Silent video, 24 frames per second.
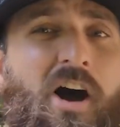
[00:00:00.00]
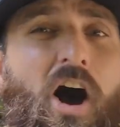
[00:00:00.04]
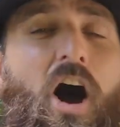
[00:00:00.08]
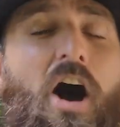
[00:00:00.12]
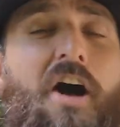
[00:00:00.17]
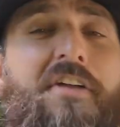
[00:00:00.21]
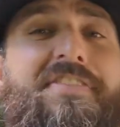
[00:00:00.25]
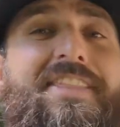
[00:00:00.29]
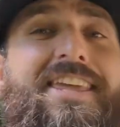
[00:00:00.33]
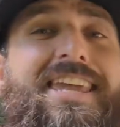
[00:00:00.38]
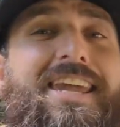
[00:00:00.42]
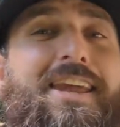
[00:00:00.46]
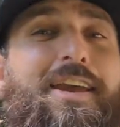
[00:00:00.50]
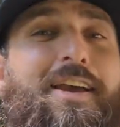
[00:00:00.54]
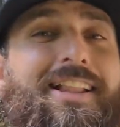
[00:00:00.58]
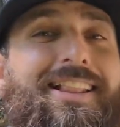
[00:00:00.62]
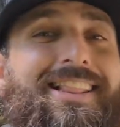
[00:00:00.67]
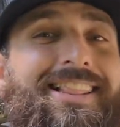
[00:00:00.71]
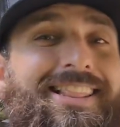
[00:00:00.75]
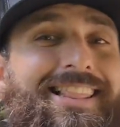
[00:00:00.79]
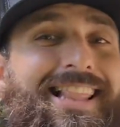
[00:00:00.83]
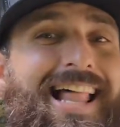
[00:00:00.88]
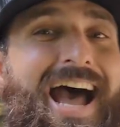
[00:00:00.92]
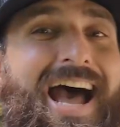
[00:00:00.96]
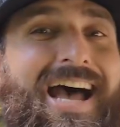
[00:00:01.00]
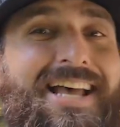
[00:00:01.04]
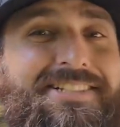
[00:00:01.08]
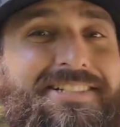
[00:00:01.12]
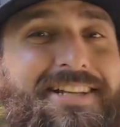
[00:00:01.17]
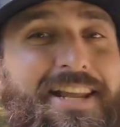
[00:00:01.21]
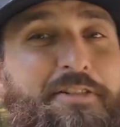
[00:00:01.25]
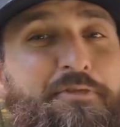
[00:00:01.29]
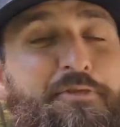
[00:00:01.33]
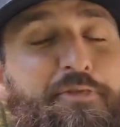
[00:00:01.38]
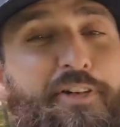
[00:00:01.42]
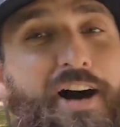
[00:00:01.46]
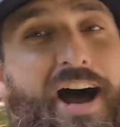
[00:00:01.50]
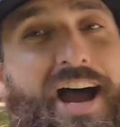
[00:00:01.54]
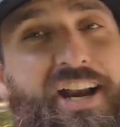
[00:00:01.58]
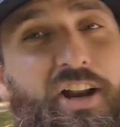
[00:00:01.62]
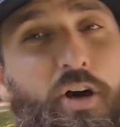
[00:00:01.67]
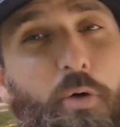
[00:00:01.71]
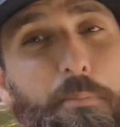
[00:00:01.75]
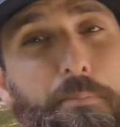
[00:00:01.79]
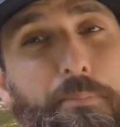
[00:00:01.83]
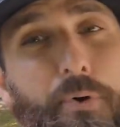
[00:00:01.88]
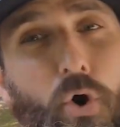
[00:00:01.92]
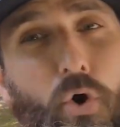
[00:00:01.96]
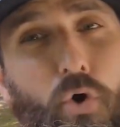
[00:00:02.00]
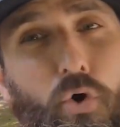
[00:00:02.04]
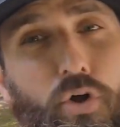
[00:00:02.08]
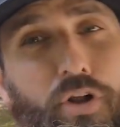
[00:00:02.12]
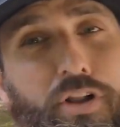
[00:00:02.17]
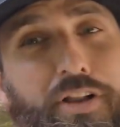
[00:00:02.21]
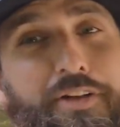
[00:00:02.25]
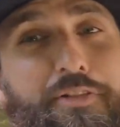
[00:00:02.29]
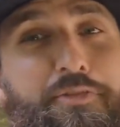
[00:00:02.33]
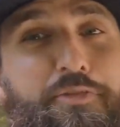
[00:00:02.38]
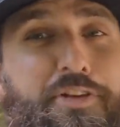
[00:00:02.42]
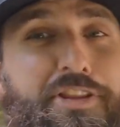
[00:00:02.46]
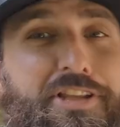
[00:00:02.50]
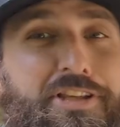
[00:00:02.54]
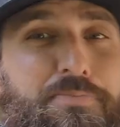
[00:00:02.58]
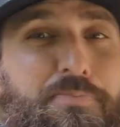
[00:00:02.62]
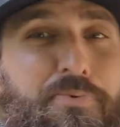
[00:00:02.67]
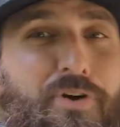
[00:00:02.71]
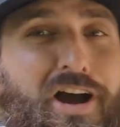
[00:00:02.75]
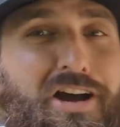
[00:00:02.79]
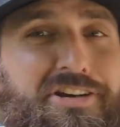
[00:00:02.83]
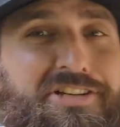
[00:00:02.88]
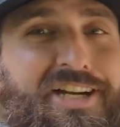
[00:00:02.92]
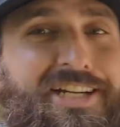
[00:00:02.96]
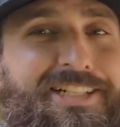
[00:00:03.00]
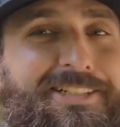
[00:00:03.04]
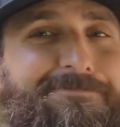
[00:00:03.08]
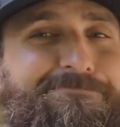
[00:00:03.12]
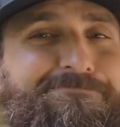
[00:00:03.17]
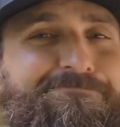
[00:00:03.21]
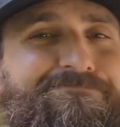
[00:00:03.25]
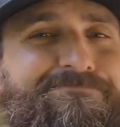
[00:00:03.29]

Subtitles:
on the last and final pull for this project.